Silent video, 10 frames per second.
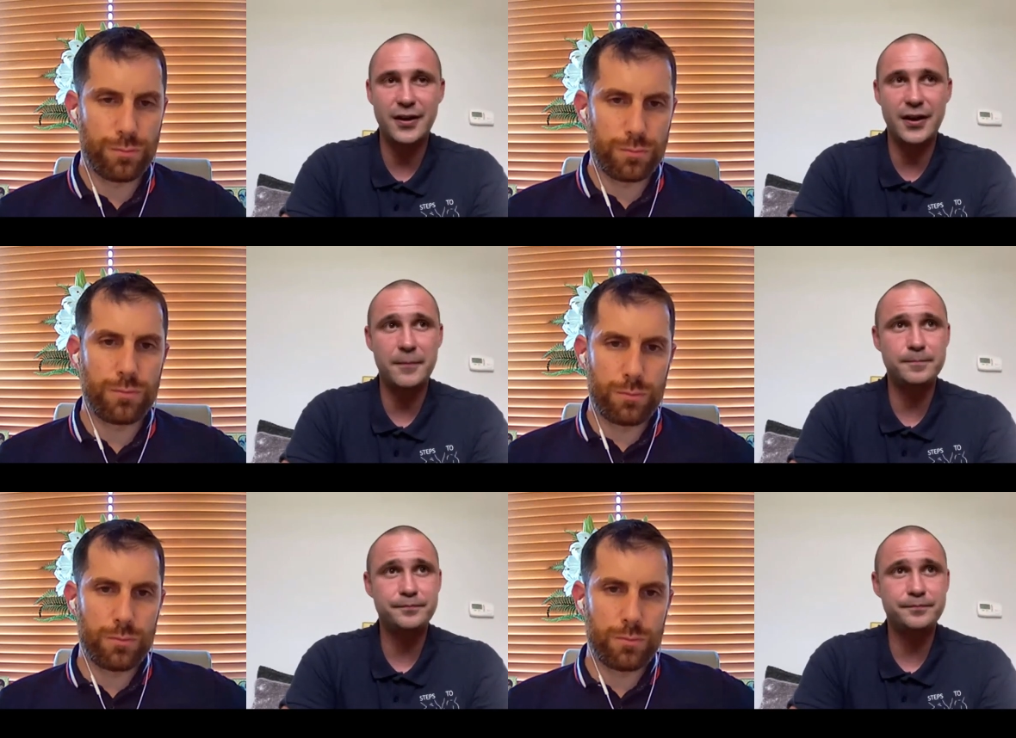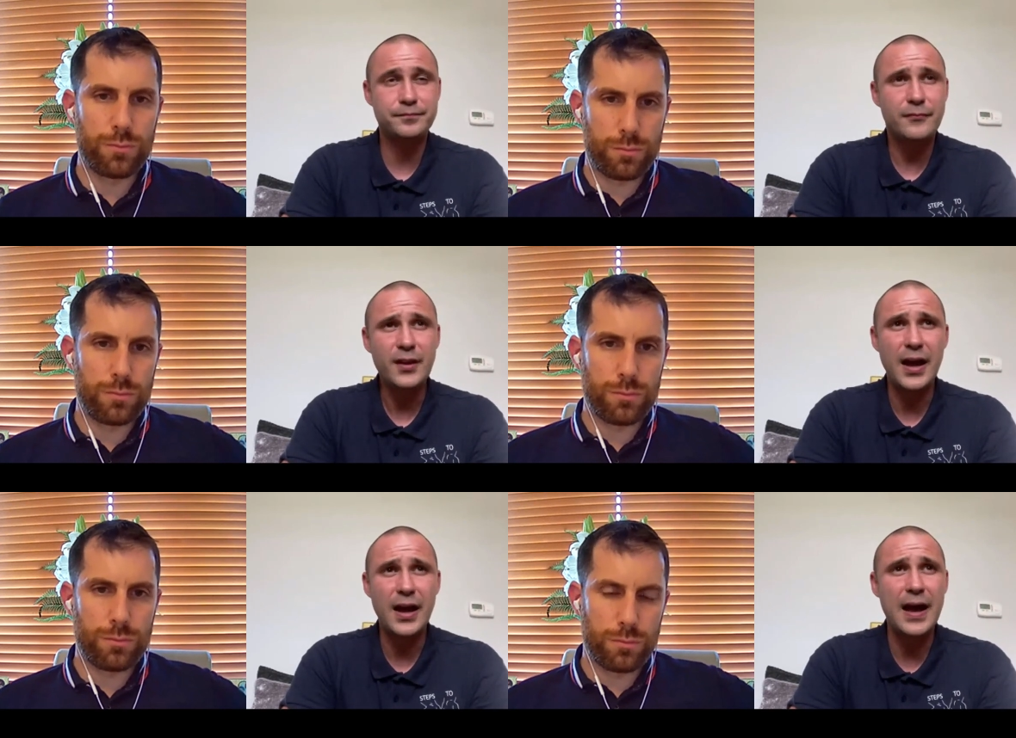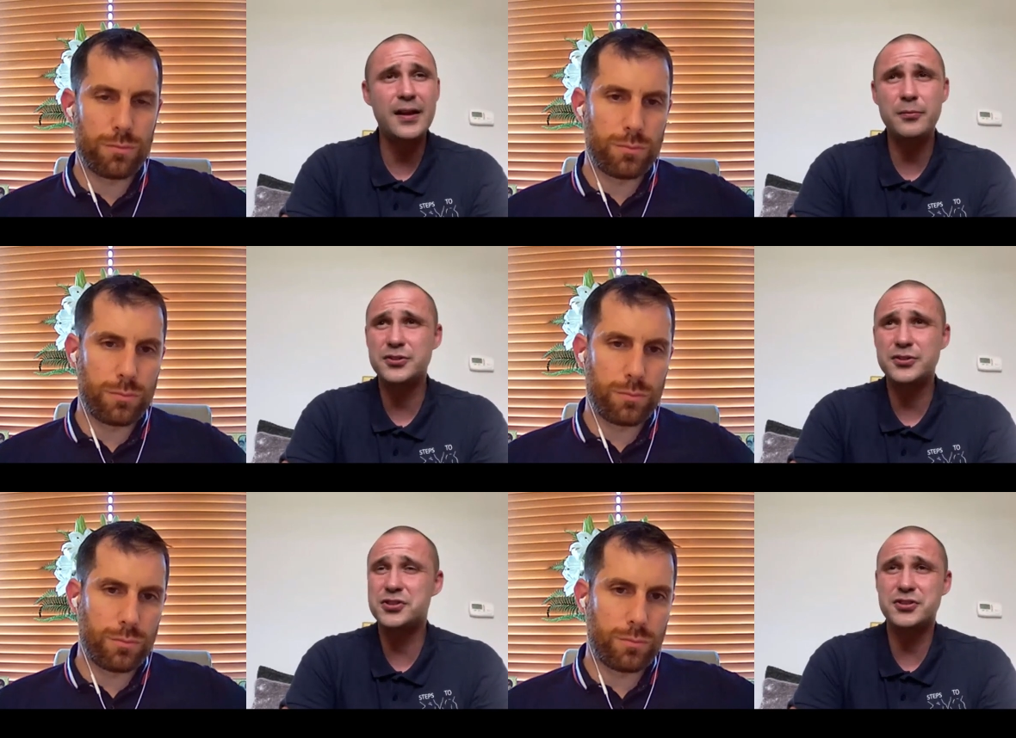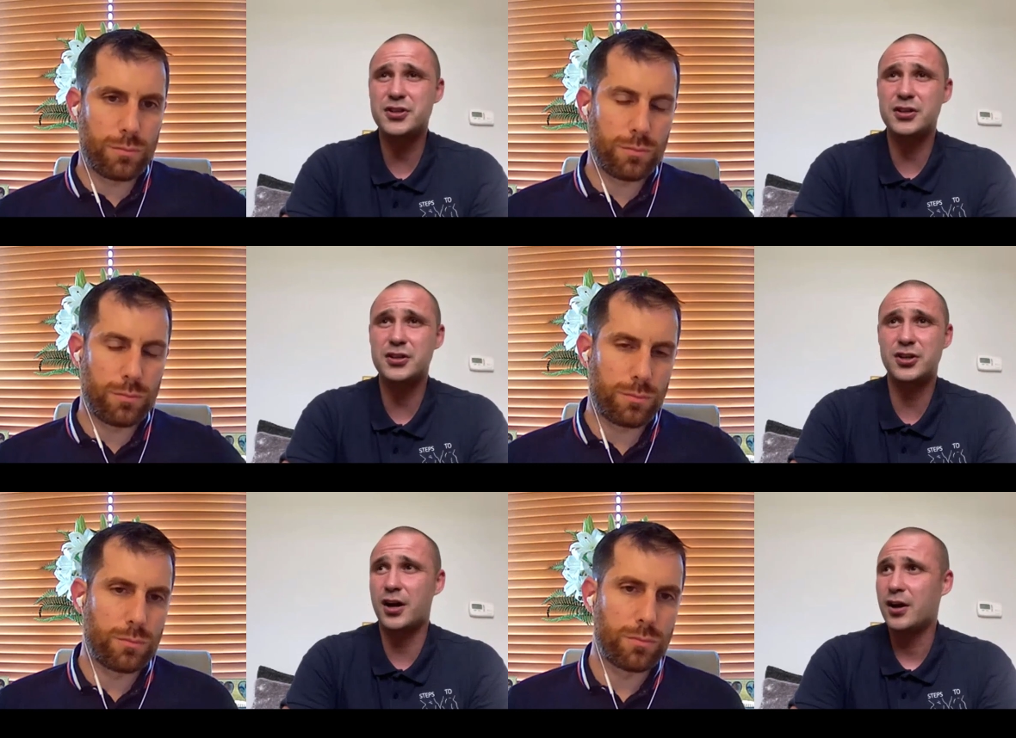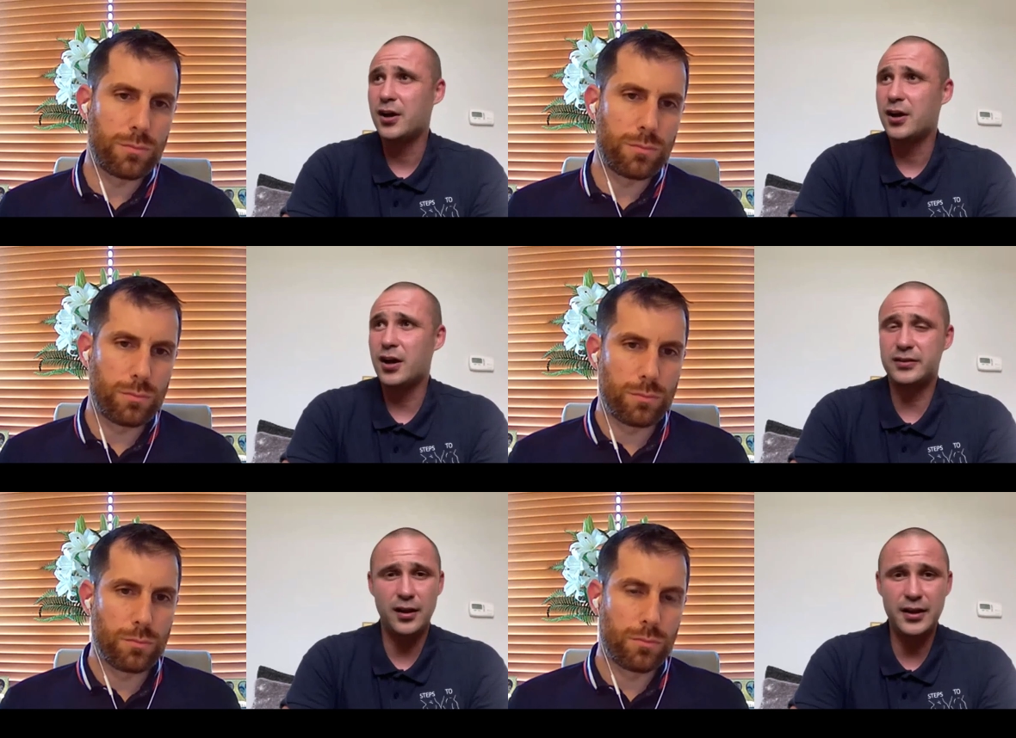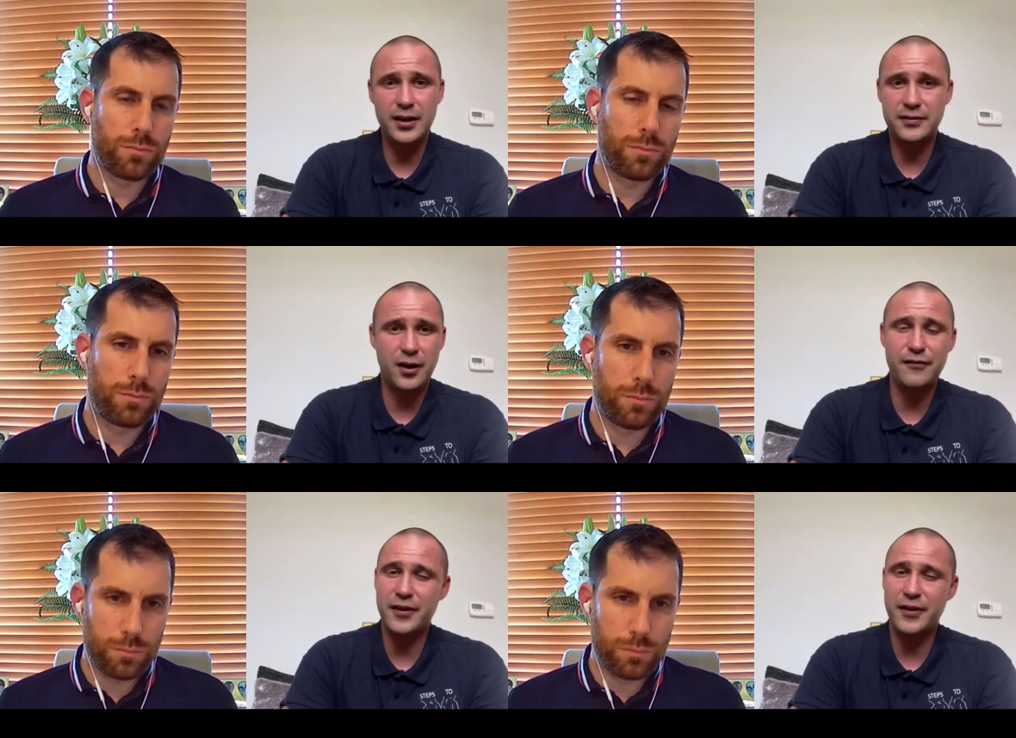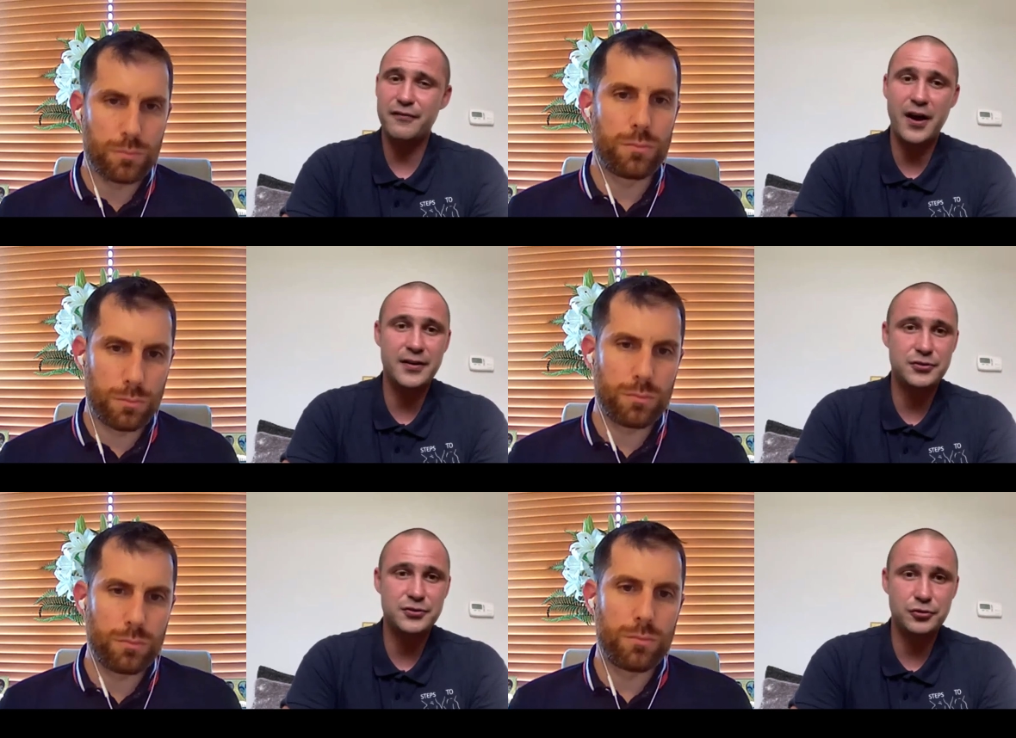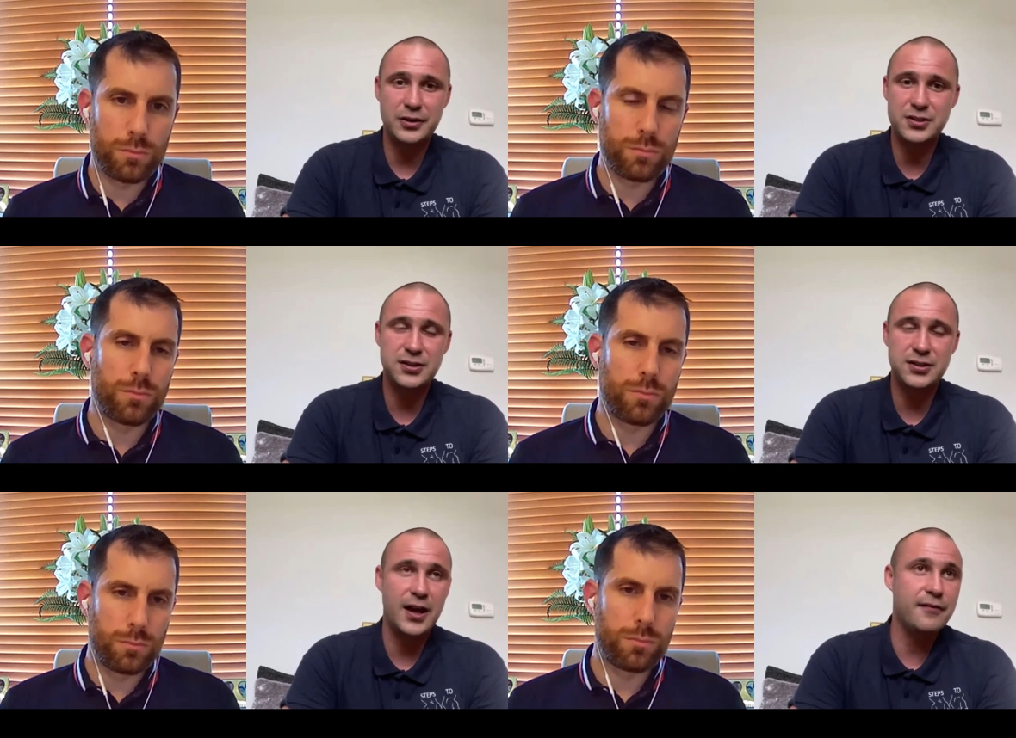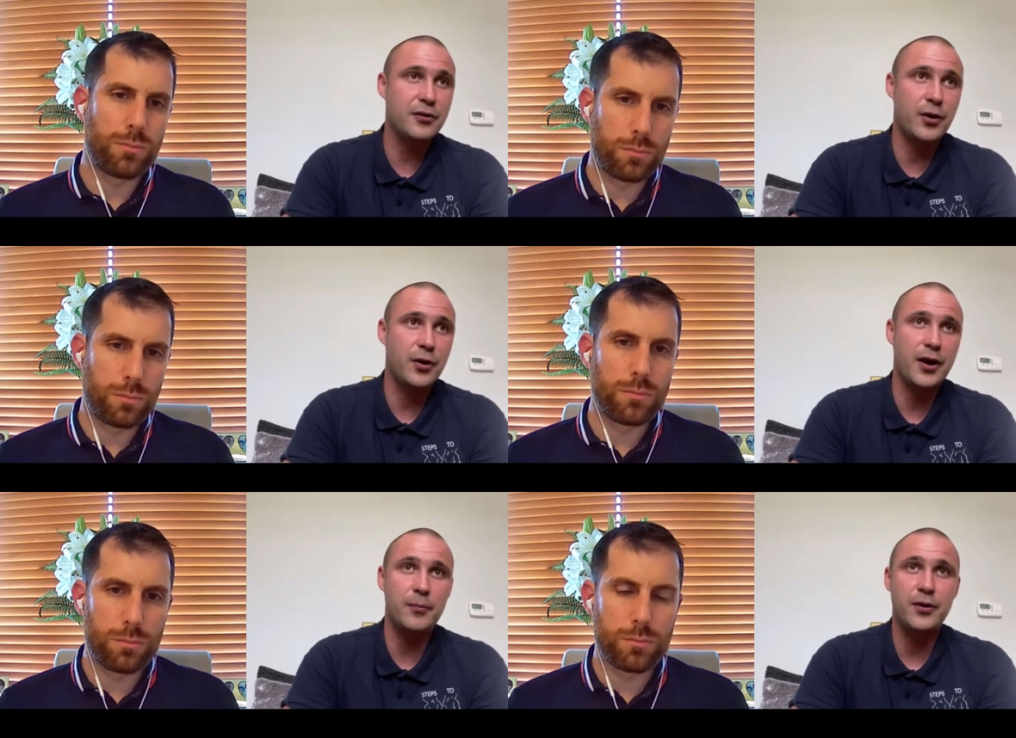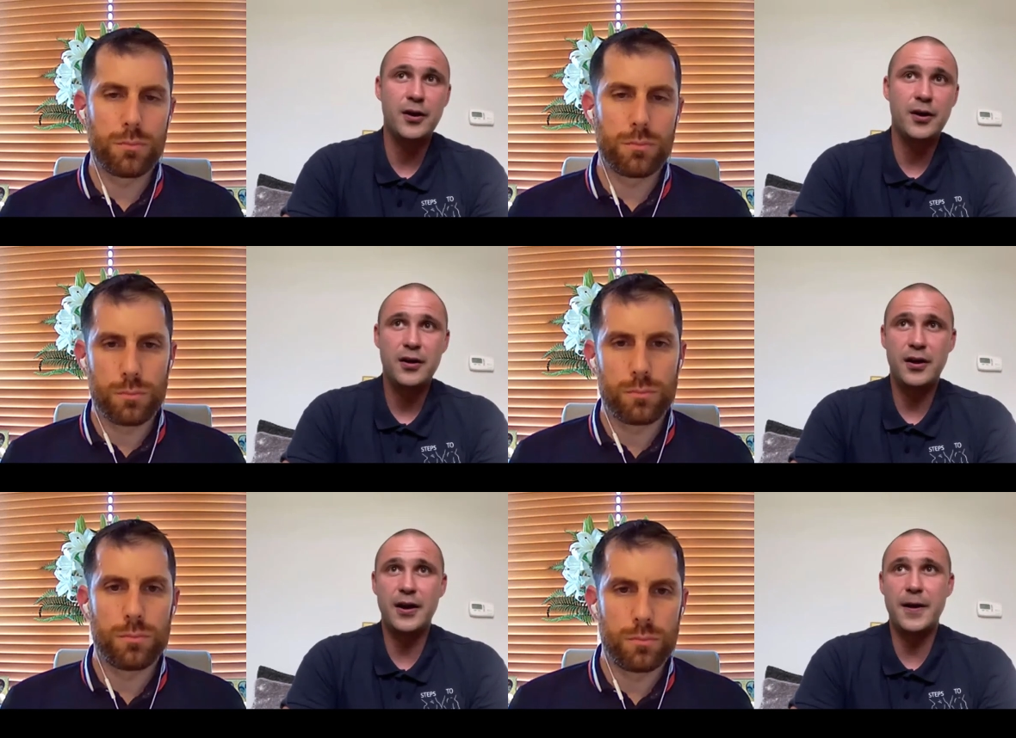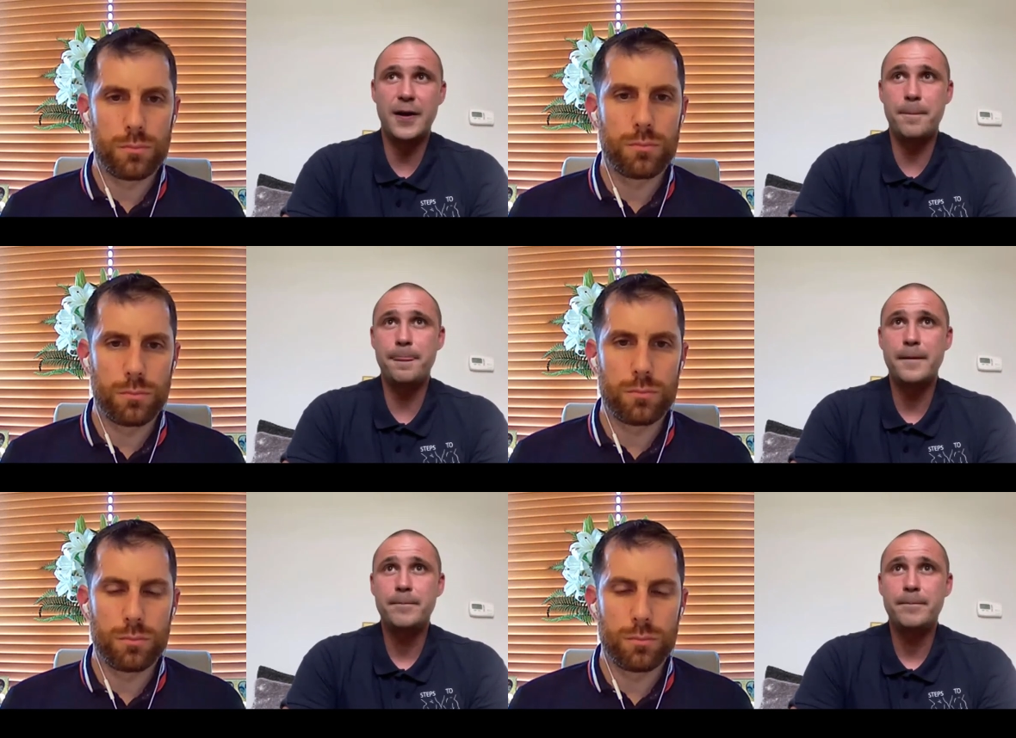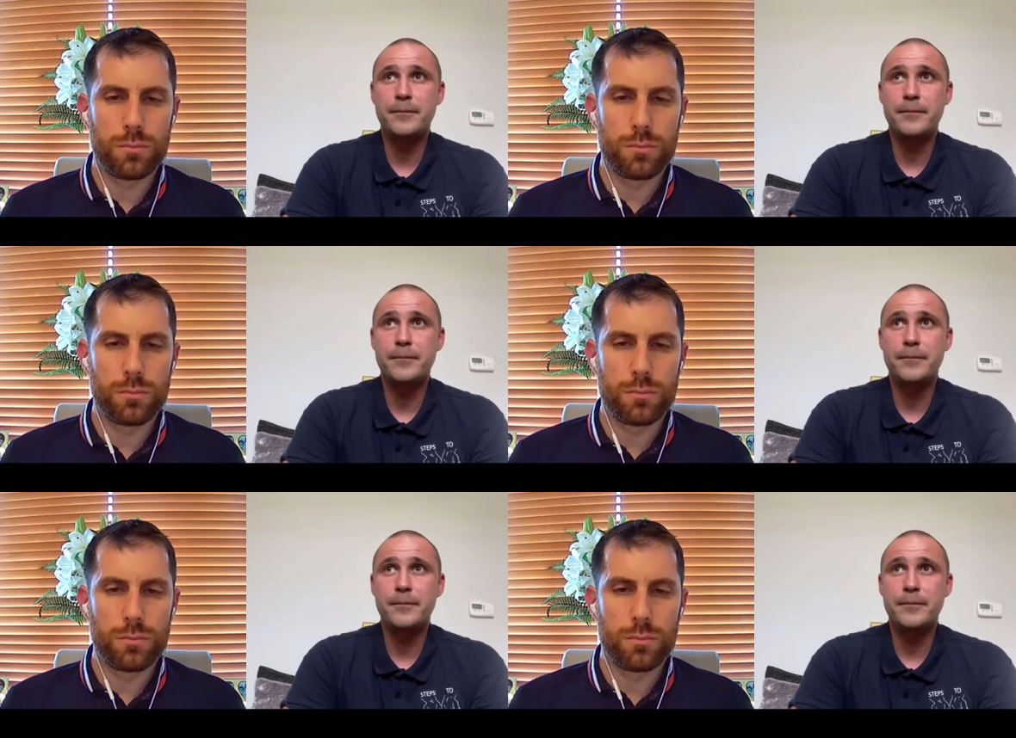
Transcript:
Speaker 1: Um, Ali was just such a, a delight to have at the van. You know, he just lit everyone up. Um,